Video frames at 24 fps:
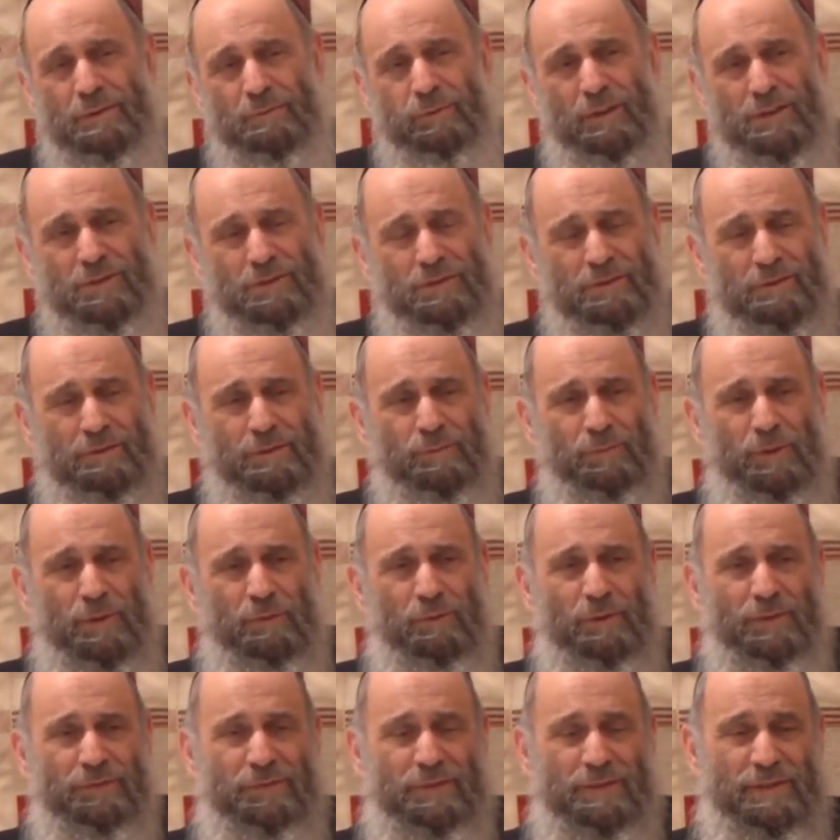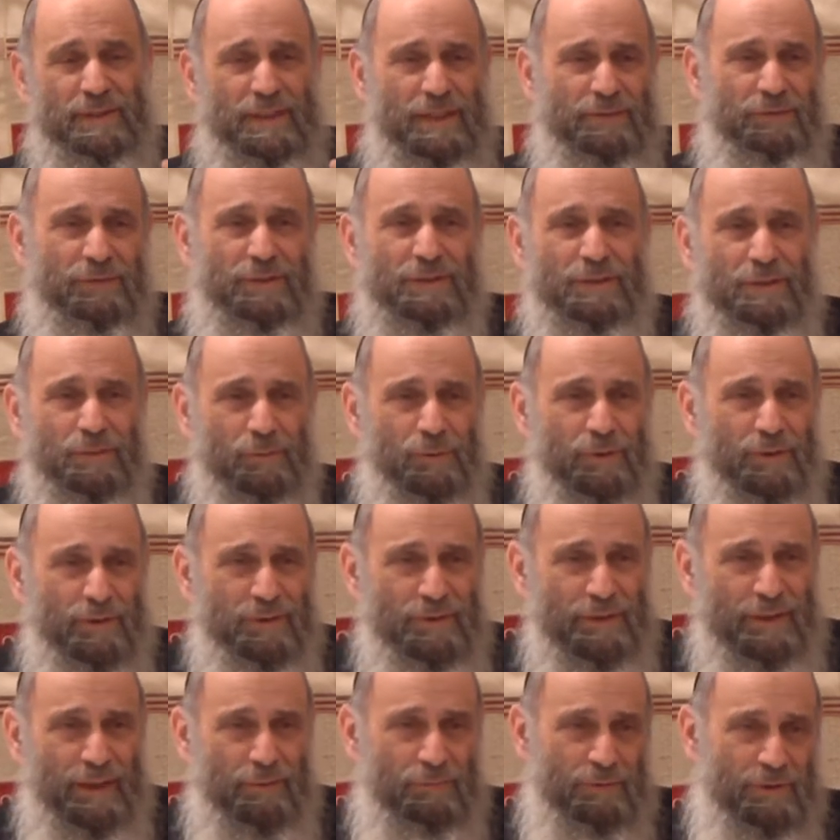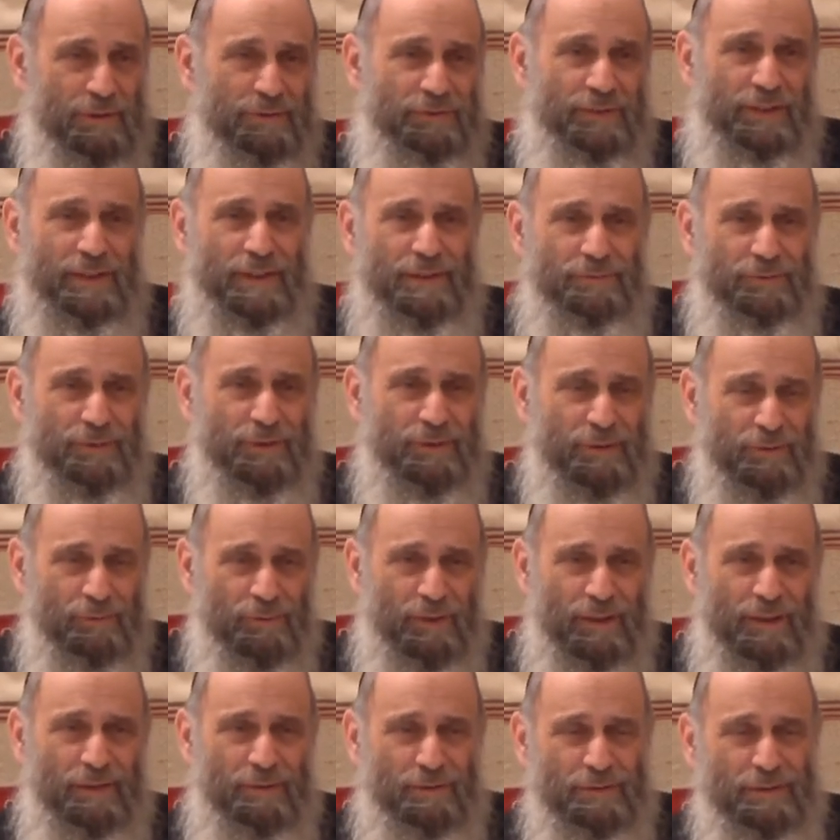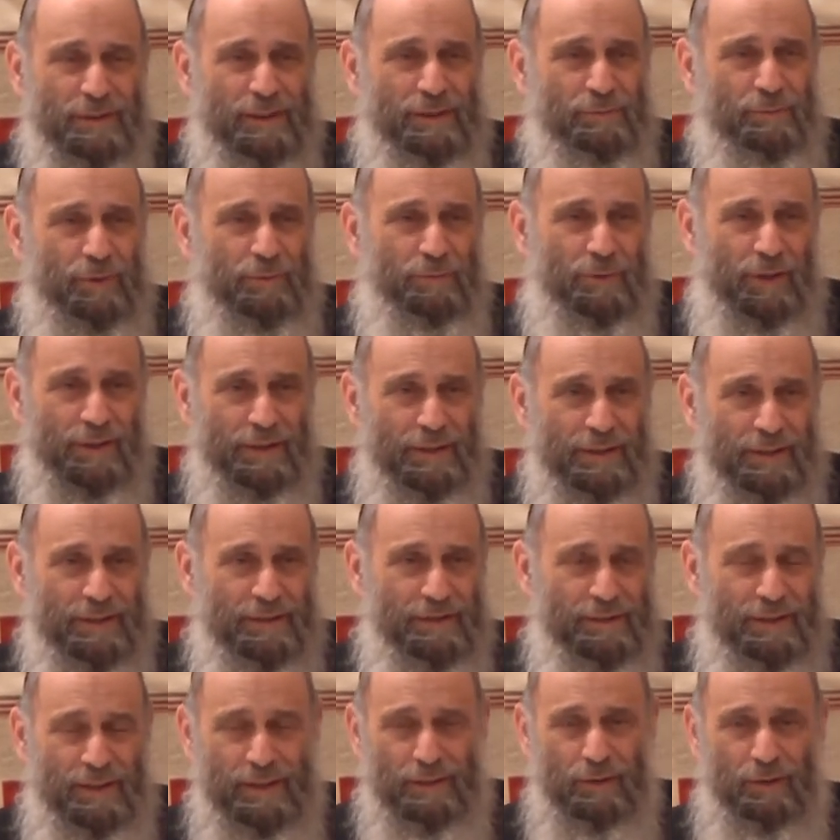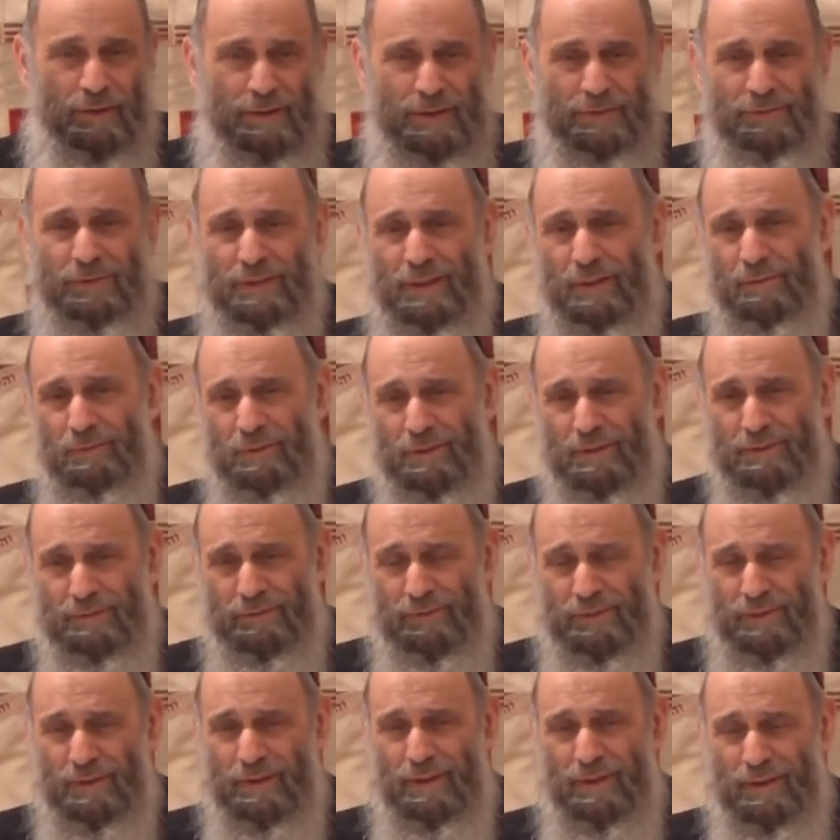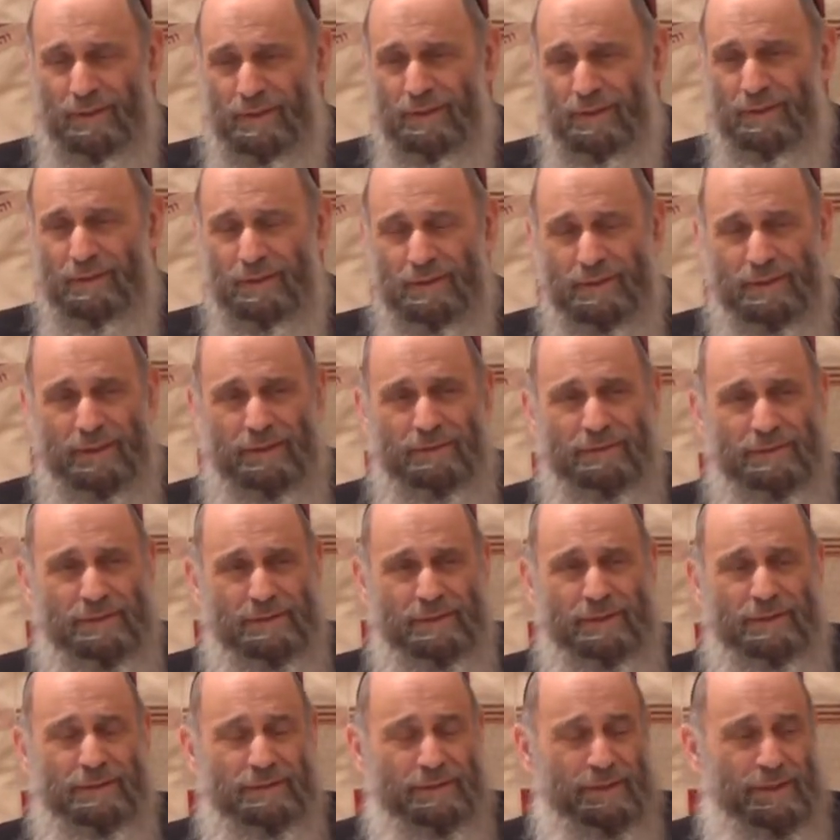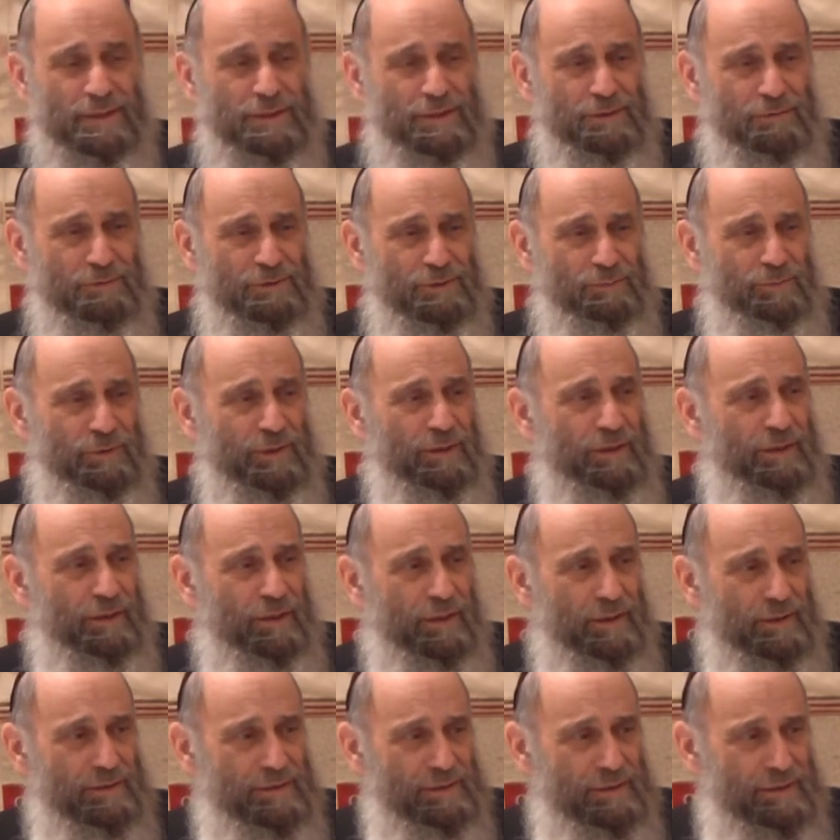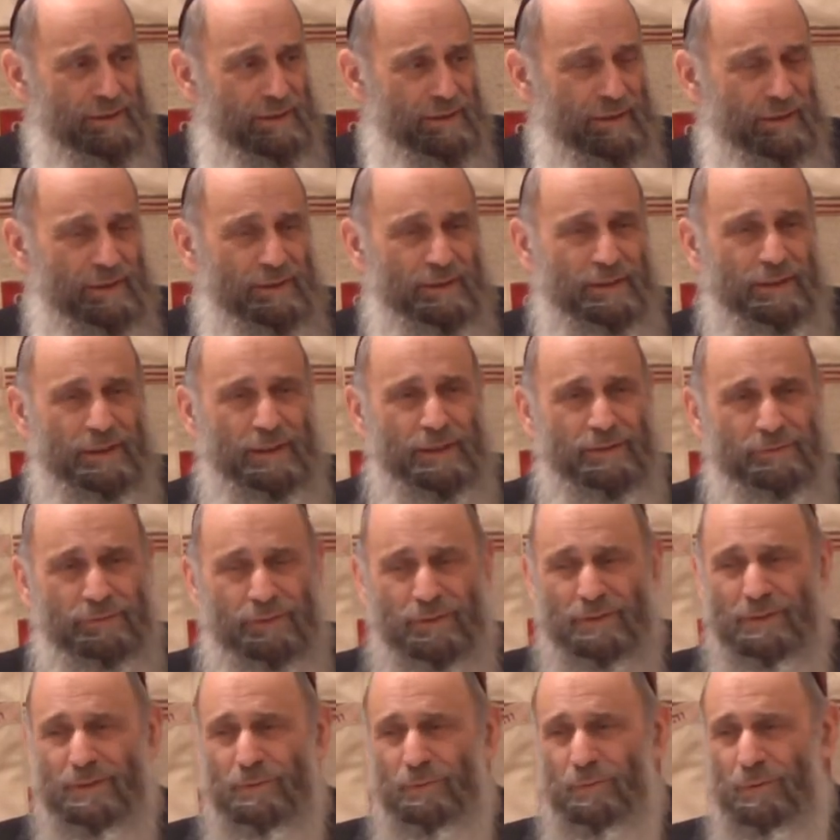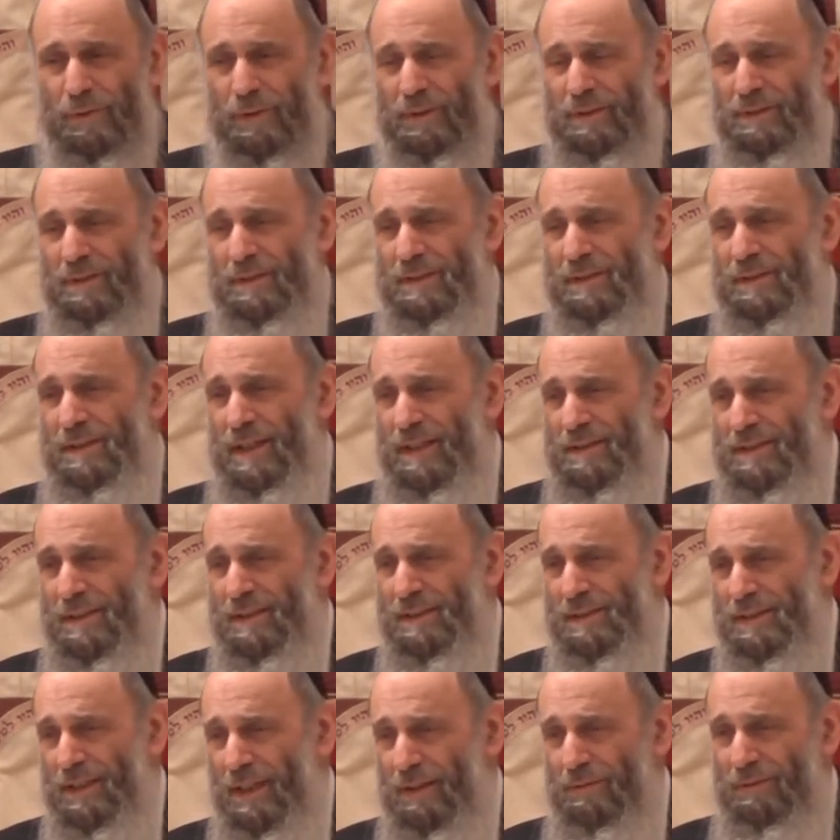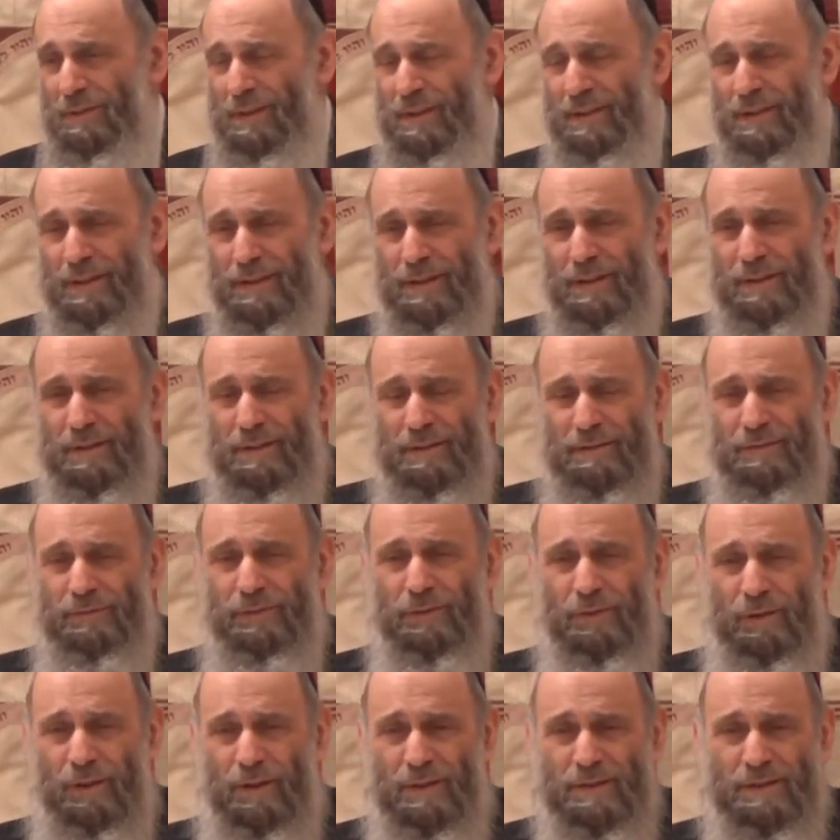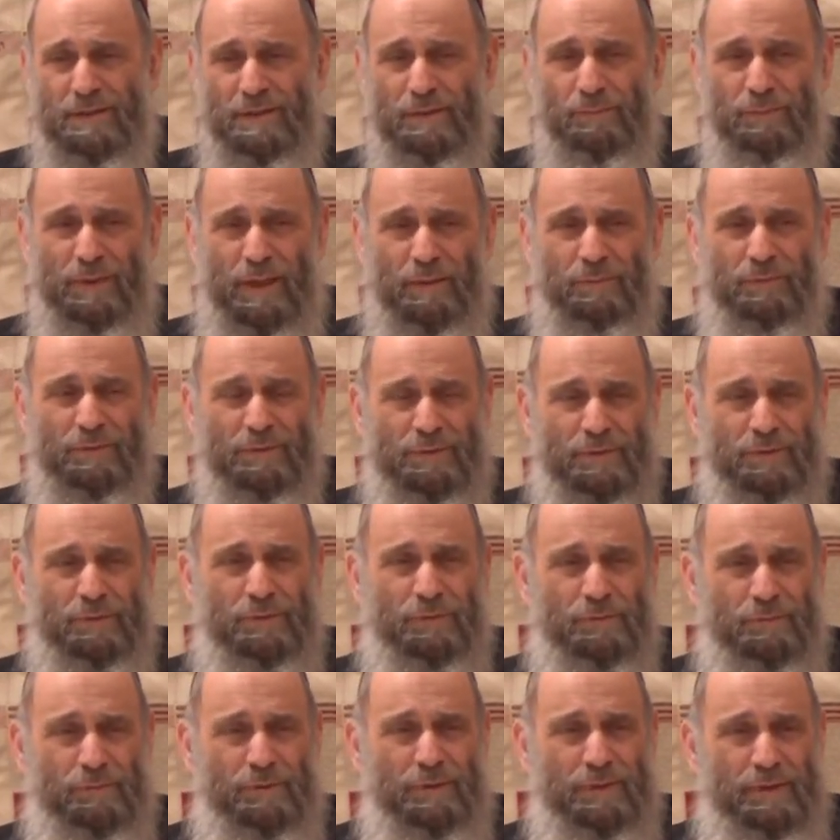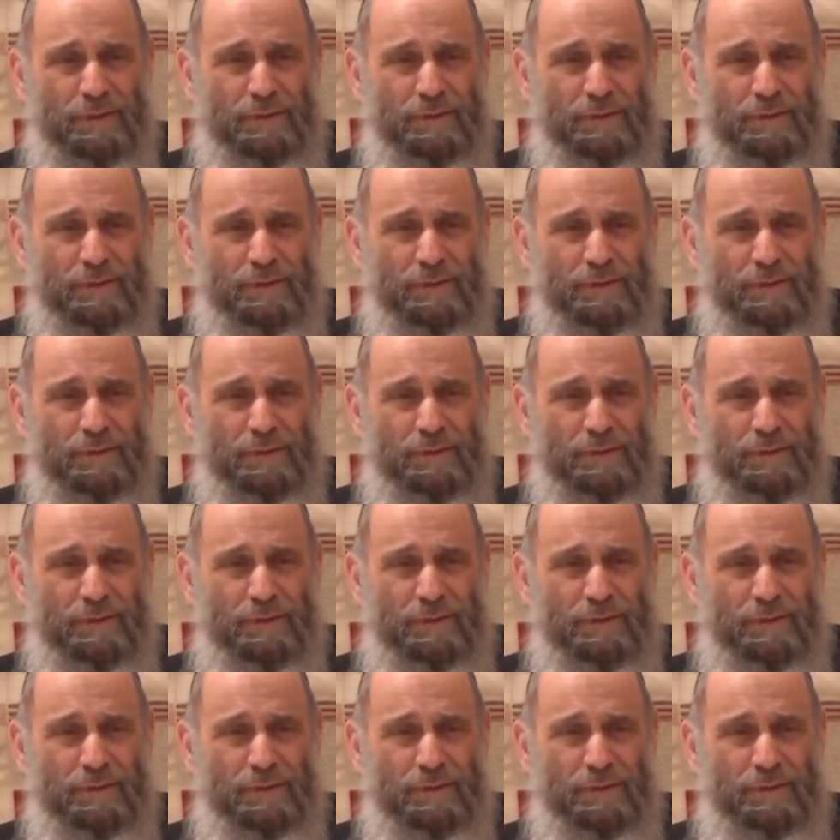question could be, well, if there's evil in the world, get rid of the evil. Why only Amalek? Only we'll get rid of it. The answer is because evil in the world is necessary for us to be able to